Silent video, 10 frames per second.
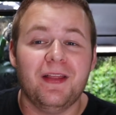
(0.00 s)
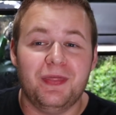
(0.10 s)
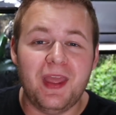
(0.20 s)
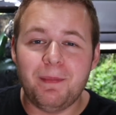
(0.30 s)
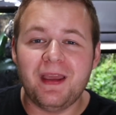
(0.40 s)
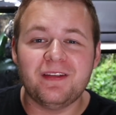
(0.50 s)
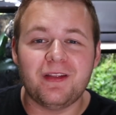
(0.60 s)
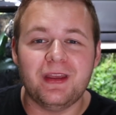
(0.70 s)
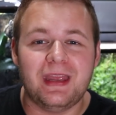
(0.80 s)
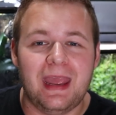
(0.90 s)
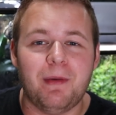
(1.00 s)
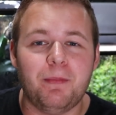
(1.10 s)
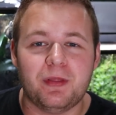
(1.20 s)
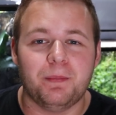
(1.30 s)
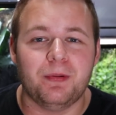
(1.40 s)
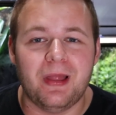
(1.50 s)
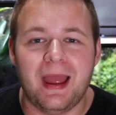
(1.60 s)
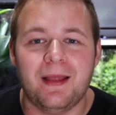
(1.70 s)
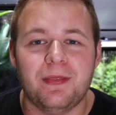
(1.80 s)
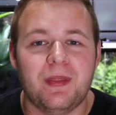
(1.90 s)
they basically came up with the
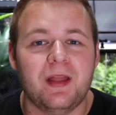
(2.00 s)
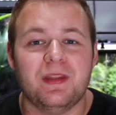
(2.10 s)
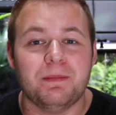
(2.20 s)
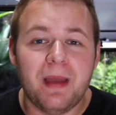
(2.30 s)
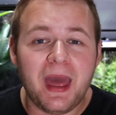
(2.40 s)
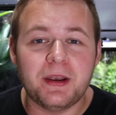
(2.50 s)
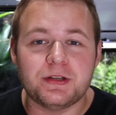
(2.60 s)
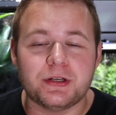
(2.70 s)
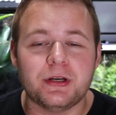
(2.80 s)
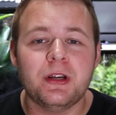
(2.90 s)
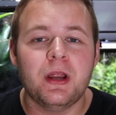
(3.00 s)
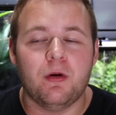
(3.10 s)
plan that the manager,